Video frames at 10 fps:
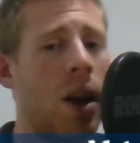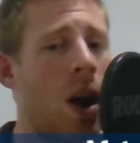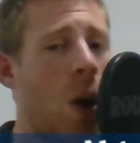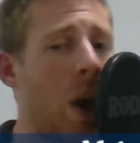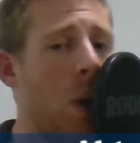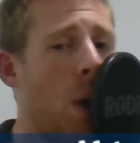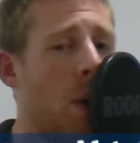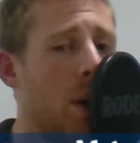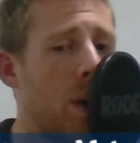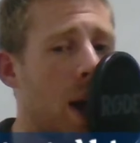We
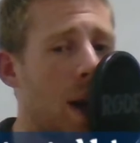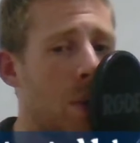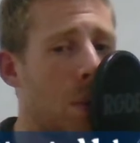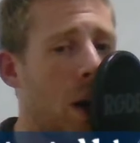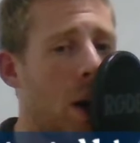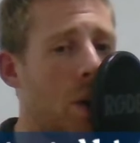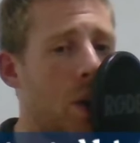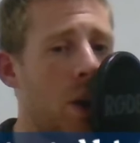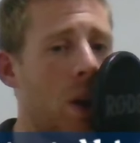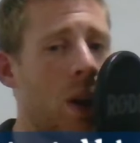quarrelled last
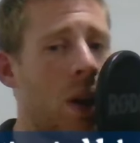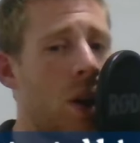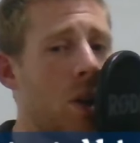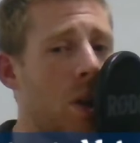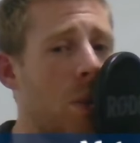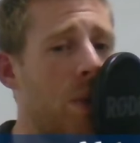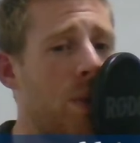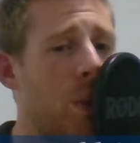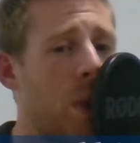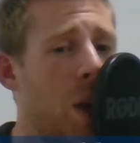March, just
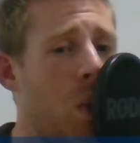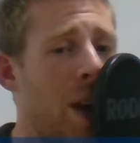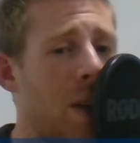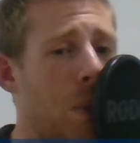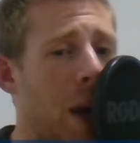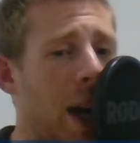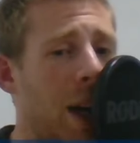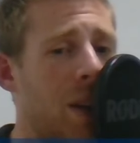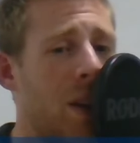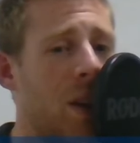before he went
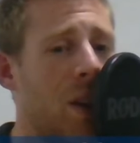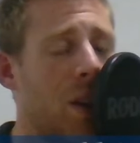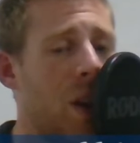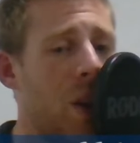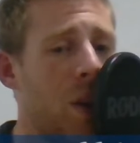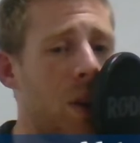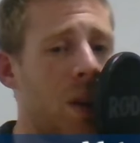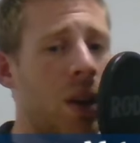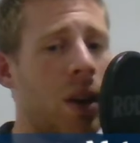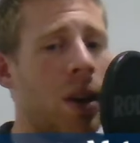mad, you know,
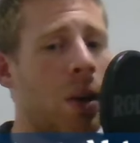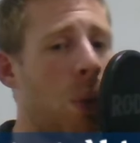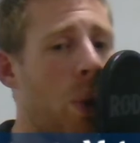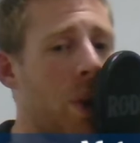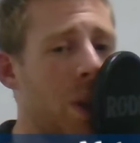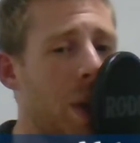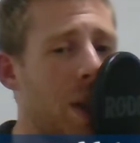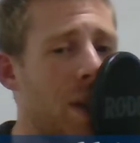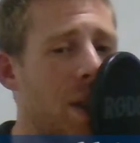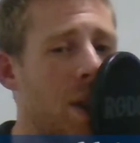pointing with
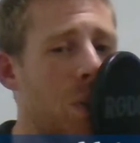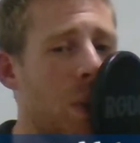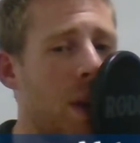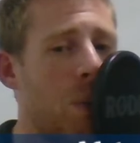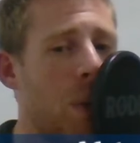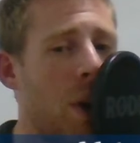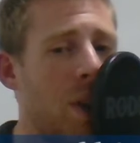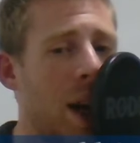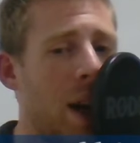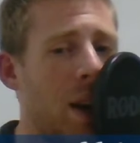his teaspoon at the March
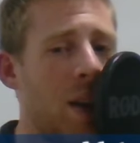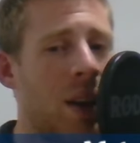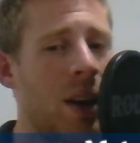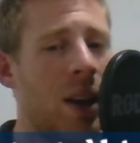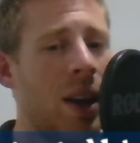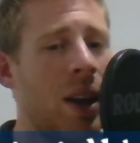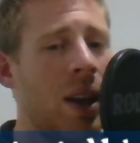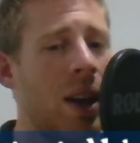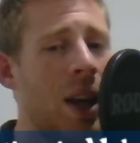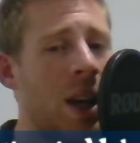Hare.
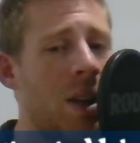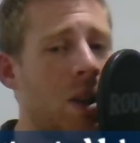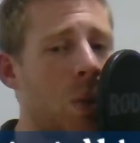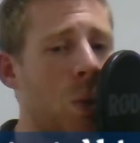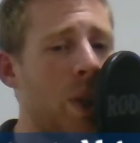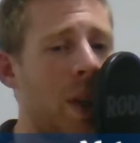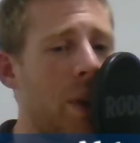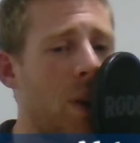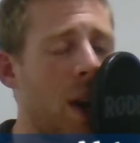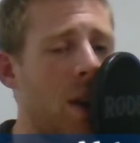It was at the
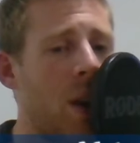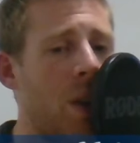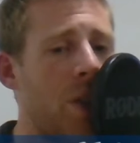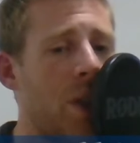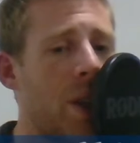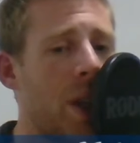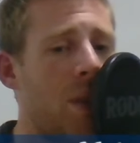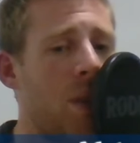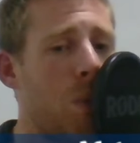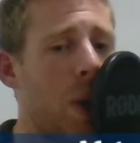great concert
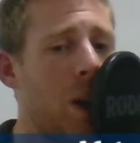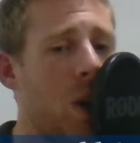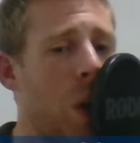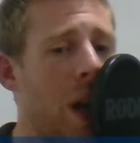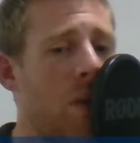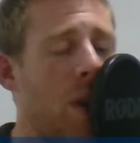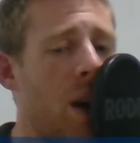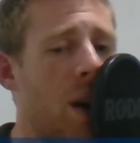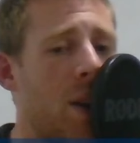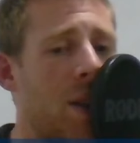given by the Queen of
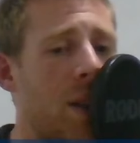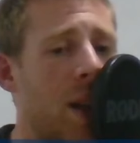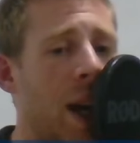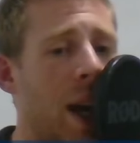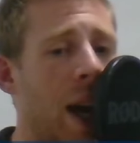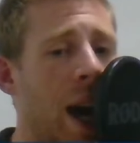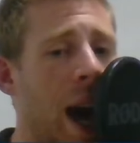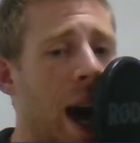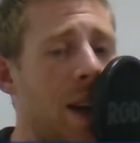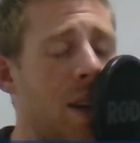Hearts,
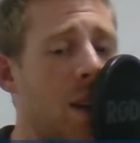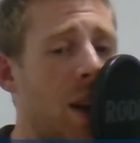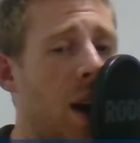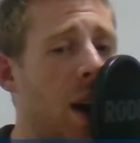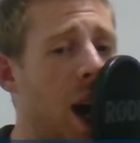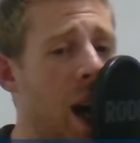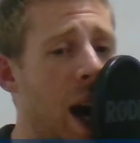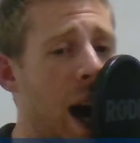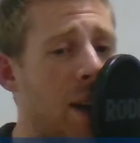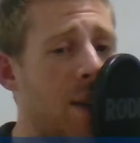and I
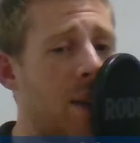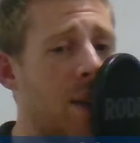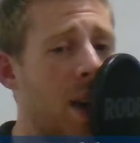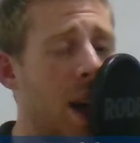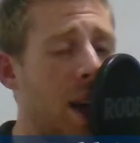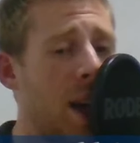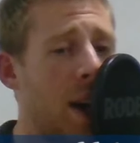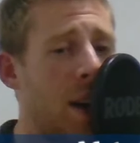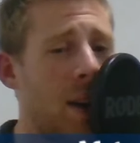had to sing.